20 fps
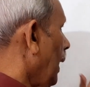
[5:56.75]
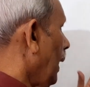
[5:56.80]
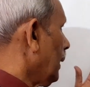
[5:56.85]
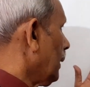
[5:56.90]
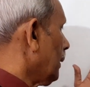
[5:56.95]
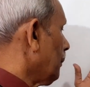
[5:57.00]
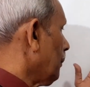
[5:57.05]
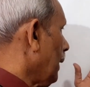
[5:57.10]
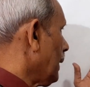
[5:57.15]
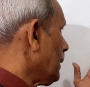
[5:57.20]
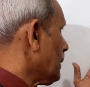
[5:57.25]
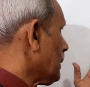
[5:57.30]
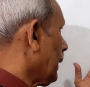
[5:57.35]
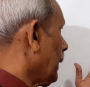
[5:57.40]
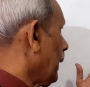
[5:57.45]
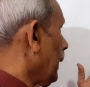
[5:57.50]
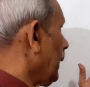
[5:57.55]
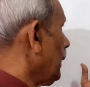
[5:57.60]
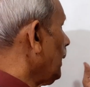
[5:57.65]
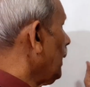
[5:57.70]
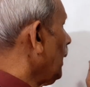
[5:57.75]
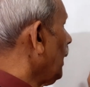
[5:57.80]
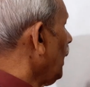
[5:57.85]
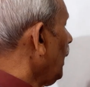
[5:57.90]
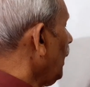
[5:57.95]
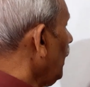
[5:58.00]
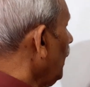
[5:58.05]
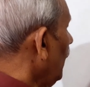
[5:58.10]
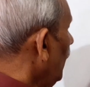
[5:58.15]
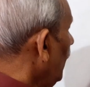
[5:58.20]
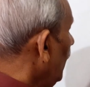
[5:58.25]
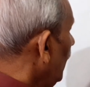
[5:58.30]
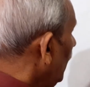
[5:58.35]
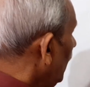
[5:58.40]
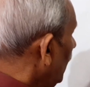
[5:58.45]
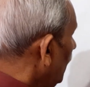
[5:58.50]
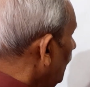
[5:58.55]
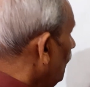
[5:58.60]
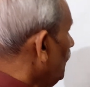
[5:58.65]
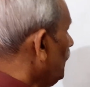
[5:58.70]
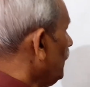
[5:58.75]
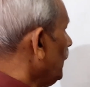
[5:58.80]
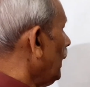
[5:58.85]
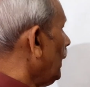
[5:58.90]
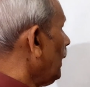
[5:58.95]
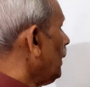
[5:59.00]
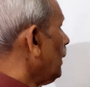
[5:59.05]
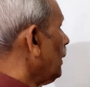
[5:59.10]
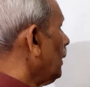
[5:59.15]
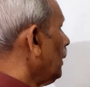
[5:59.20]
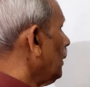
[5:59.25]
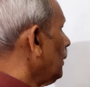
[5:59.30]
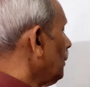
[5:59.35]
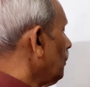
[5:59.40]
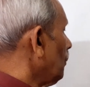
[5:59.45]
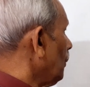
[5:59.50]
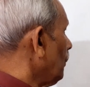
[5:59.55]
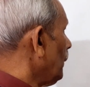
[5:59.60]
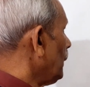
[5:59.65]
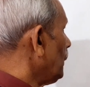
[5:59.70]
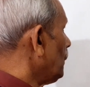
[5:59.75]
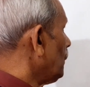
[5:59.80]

I'll revise again. Now here, the moment